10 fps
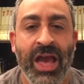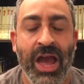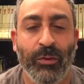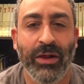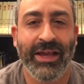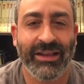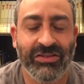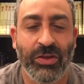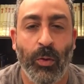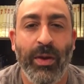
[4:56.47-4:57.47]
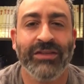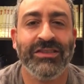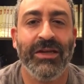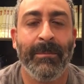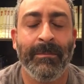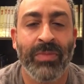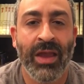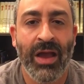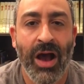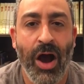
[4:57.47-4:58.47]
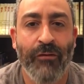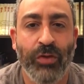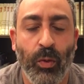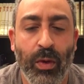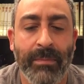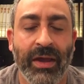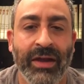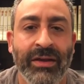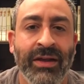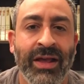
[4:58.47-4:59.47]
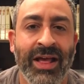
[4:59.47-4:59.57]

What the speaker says: And really it's the wisdom of the women